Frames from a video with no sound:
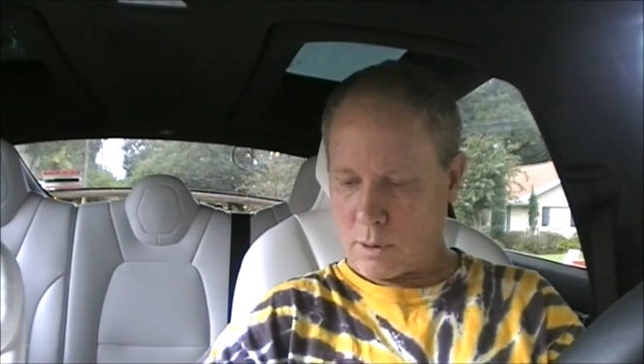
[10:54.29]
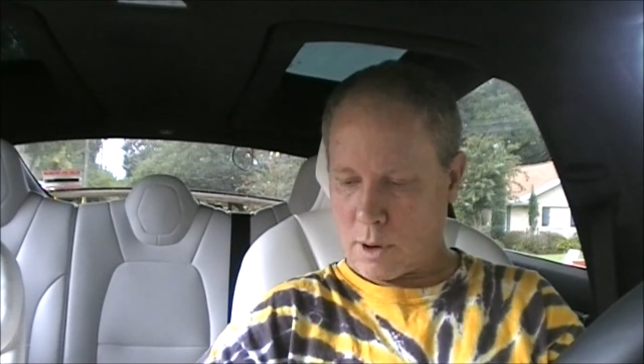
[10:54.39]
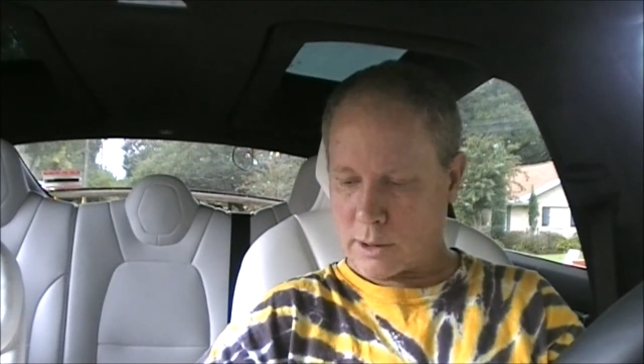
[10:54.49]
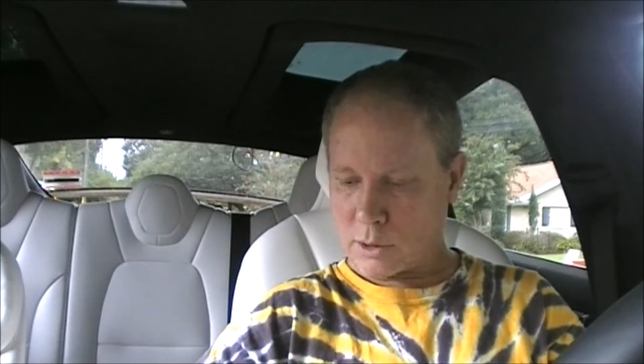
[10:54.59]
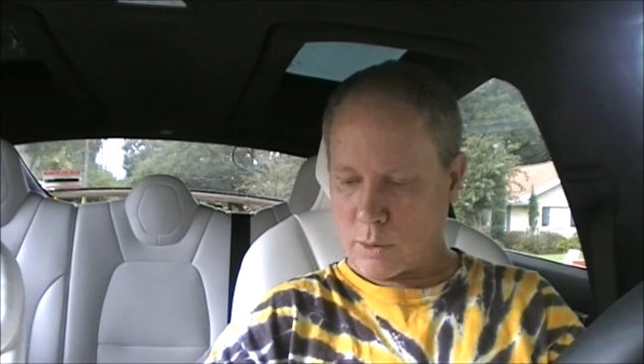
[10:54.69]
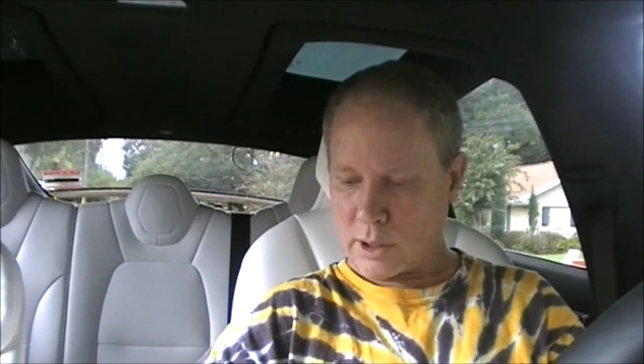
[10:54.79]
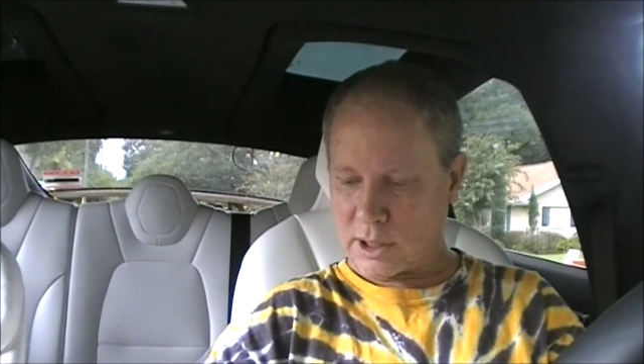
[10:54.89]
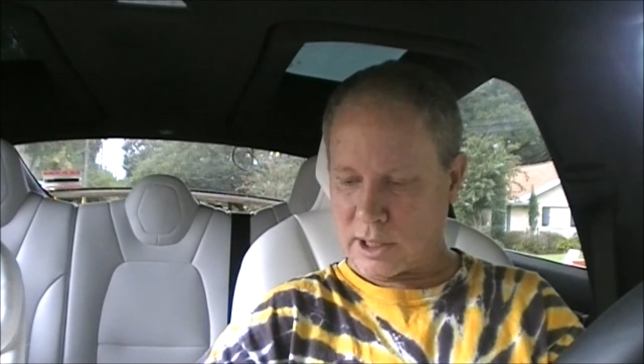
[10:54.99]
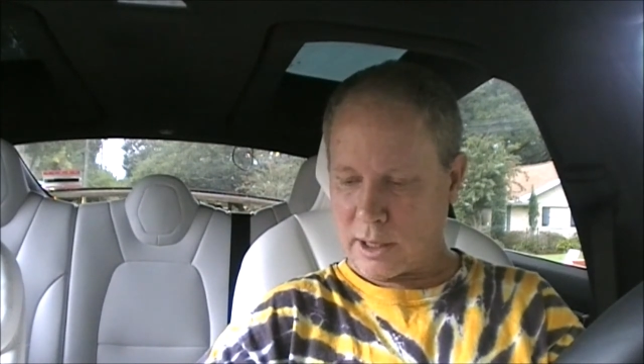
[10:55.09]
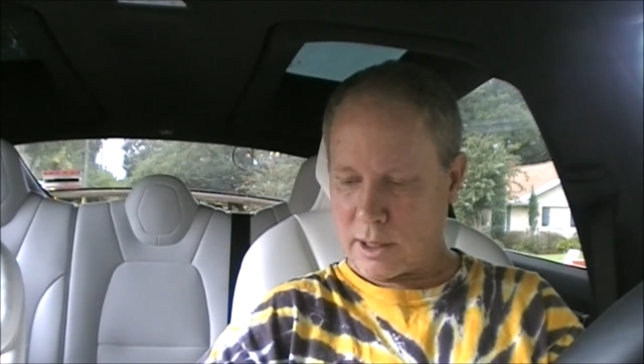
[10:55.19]
Also want to
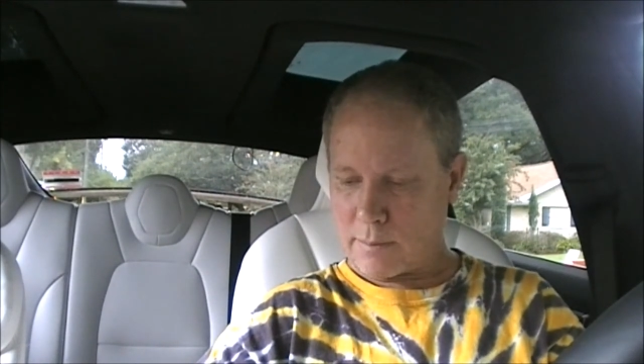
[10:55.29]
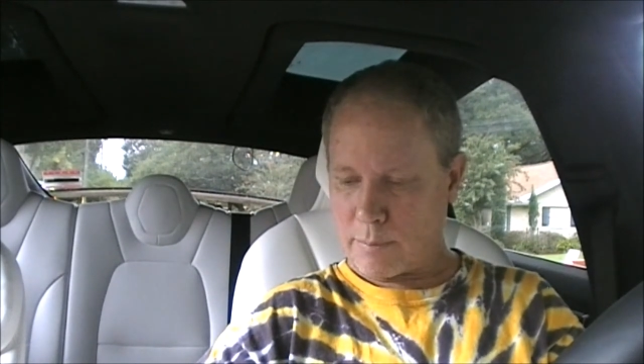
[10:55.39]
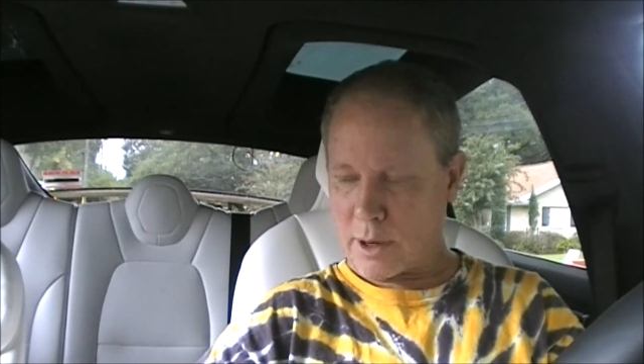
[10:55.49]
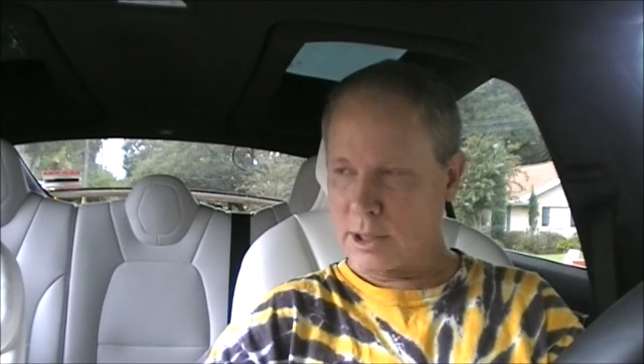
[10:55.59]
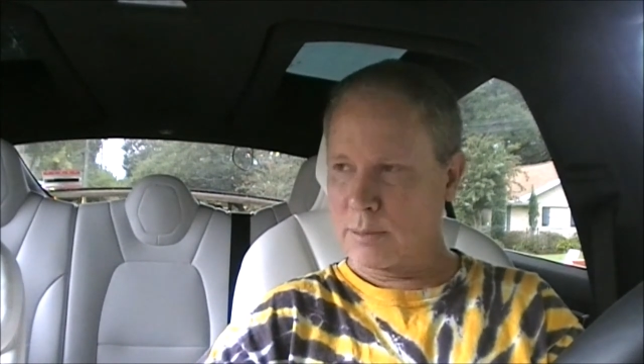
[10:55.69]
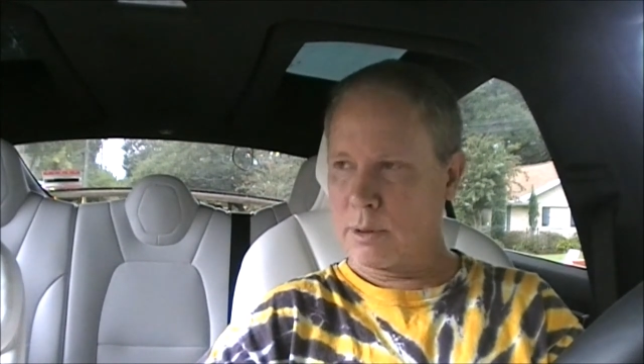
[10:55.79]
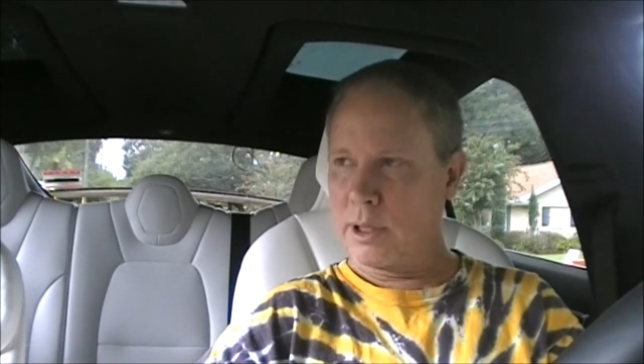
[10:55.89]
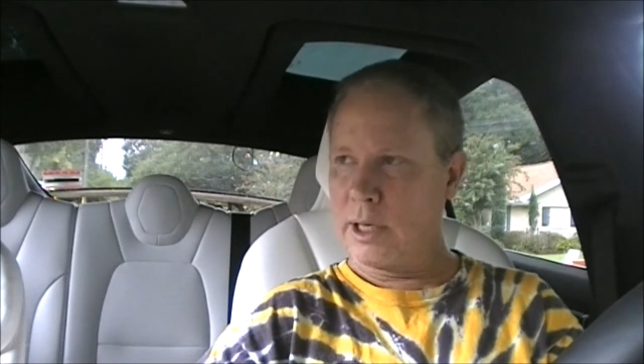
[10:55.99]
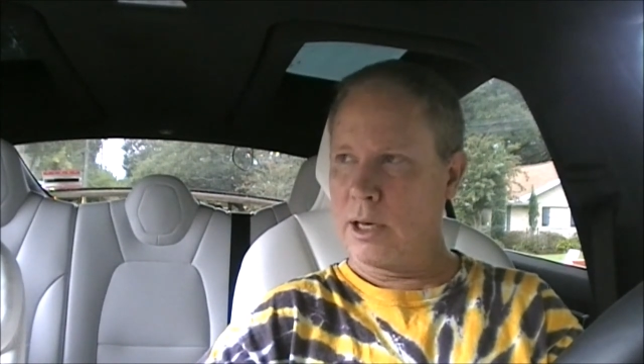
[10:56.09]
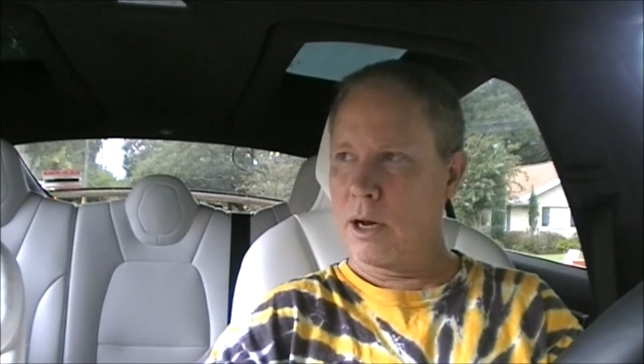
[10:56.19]
share it
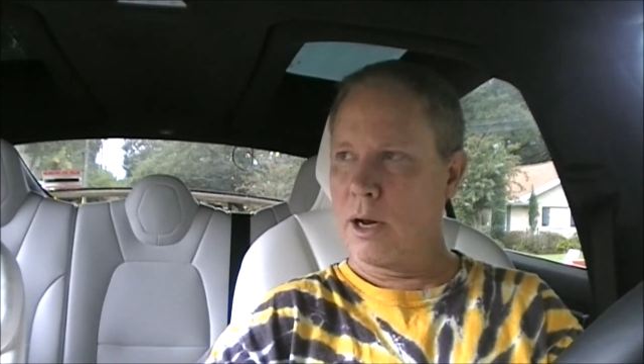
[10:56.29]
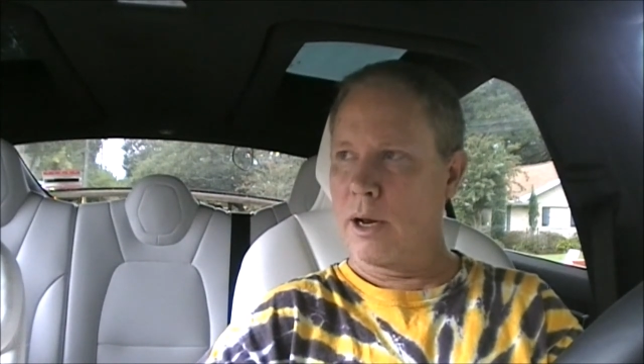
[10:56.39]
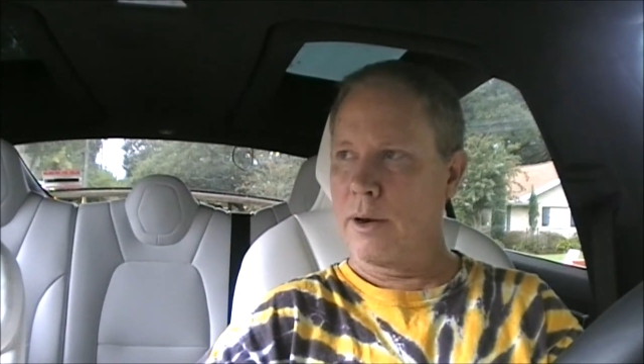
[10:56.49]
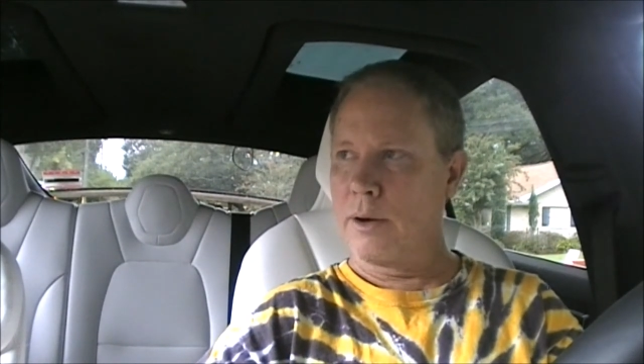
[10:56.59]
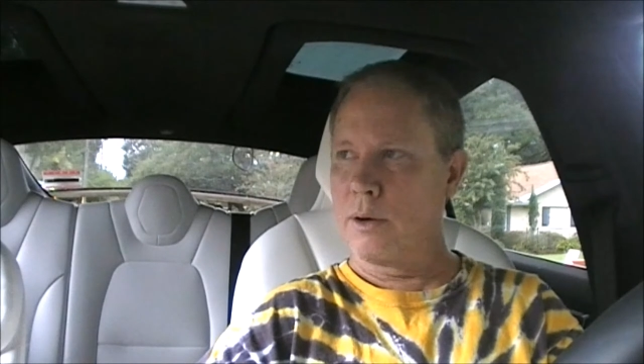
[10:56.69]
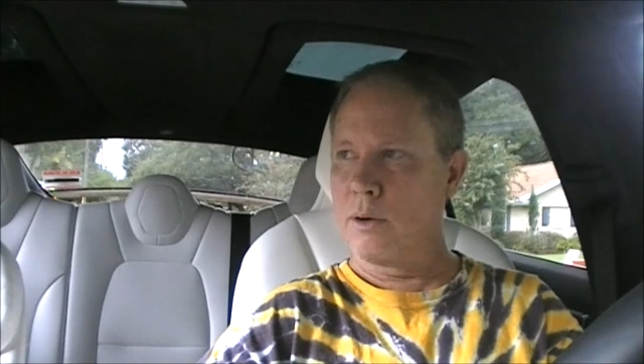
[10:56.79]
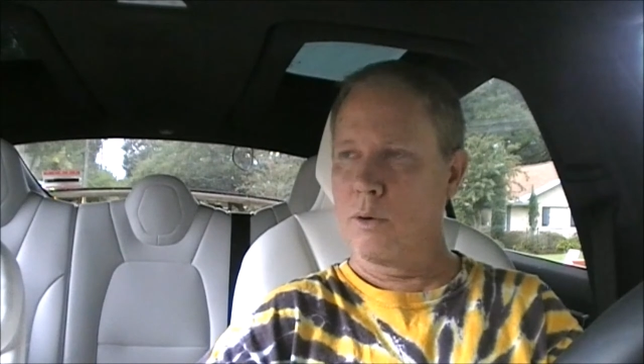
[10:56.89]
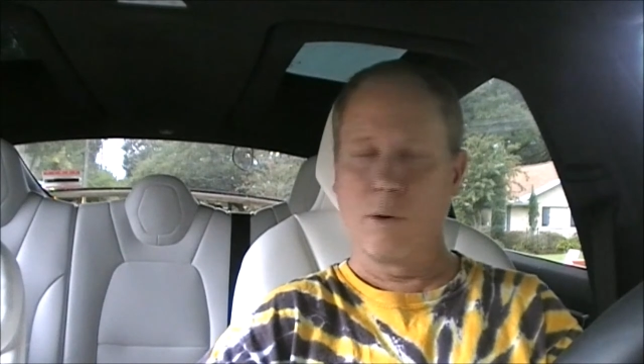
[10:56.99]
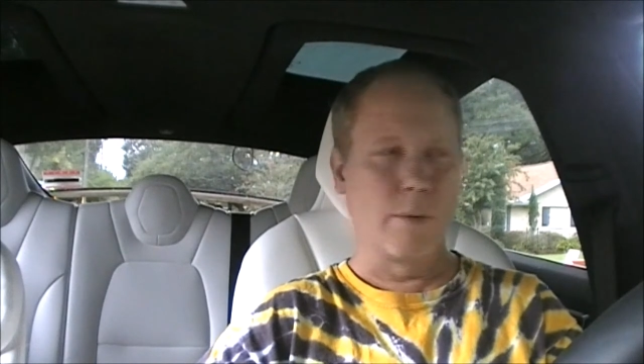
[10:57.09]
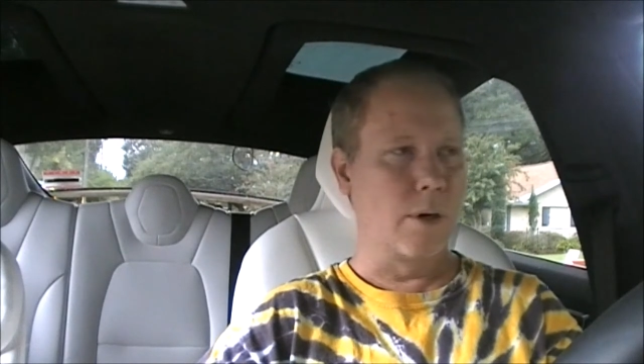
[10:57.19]
possibly on
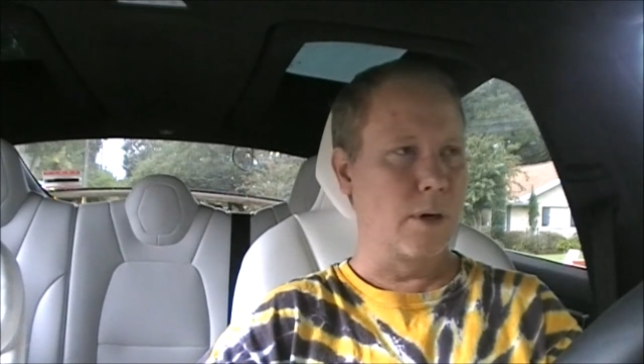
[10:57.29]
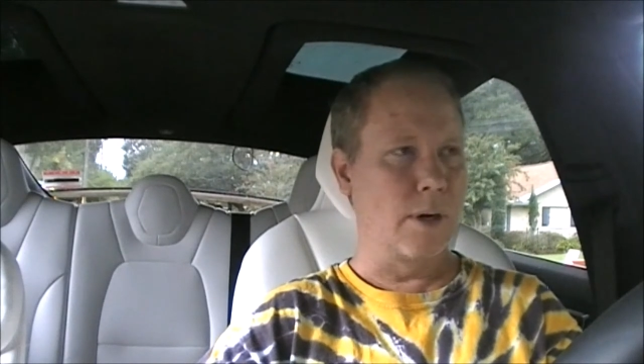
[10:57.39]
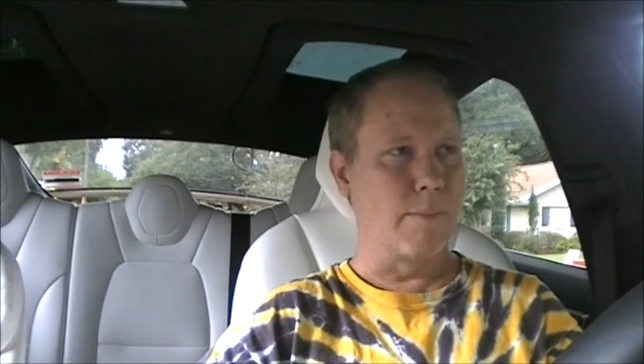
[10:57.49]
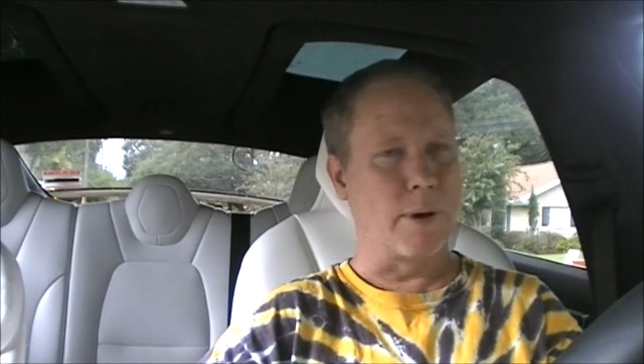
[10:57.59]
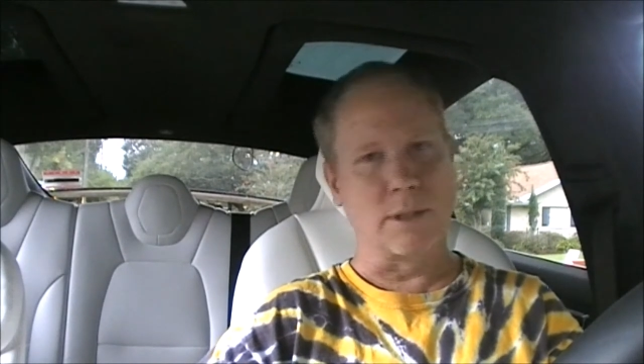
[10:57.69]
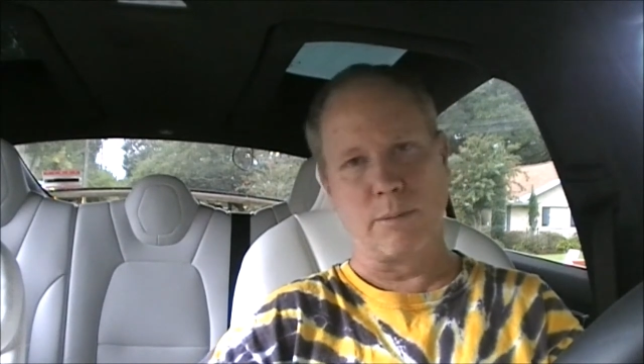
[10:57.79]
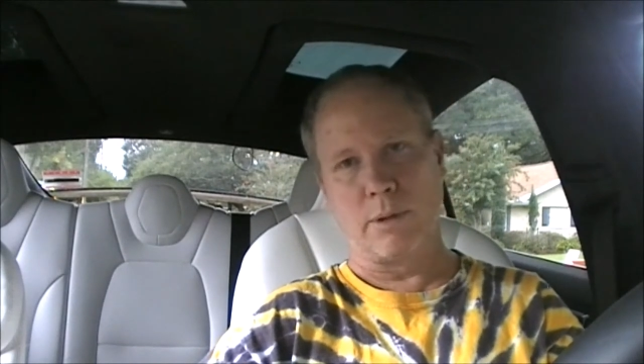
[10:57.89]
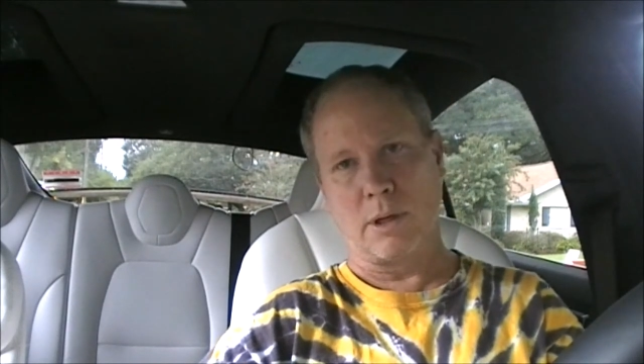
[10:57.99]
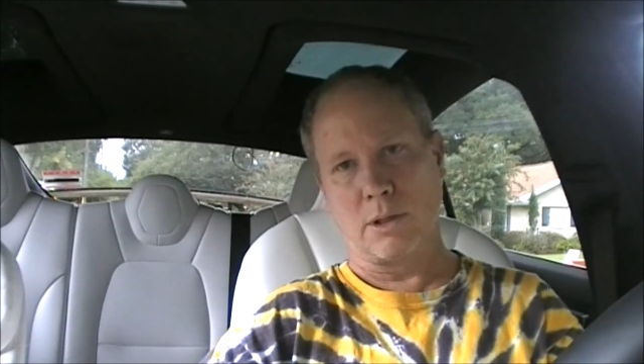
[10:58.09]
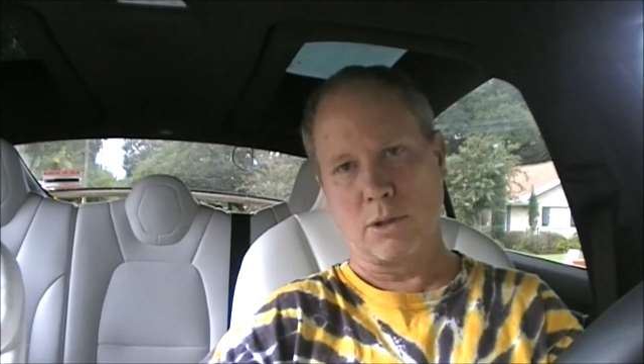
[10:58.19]
Uber and
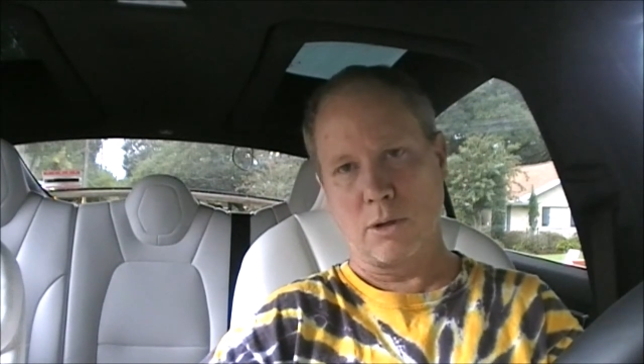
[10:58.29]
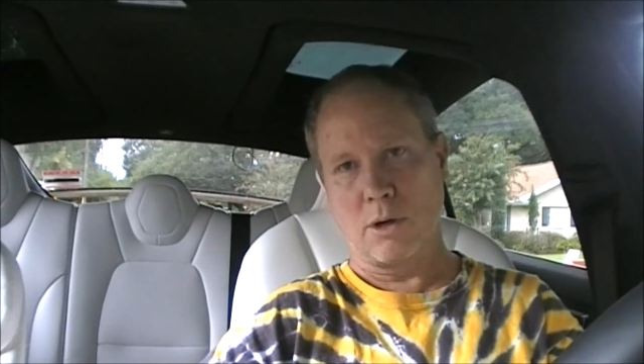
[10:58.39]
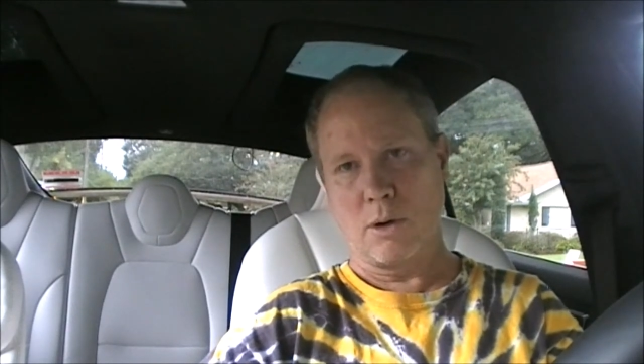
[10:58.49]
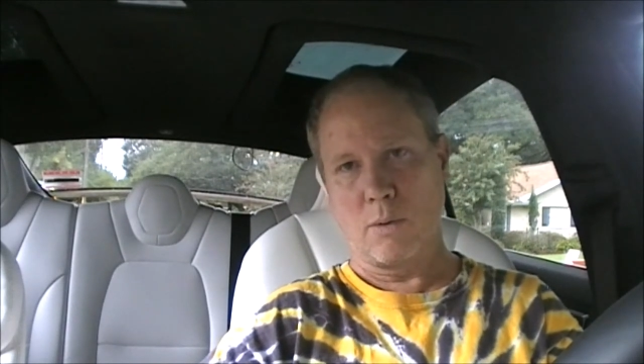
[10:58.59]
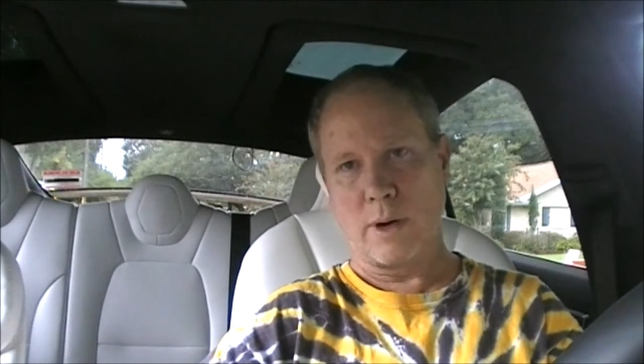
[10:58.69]
possibly on Turo,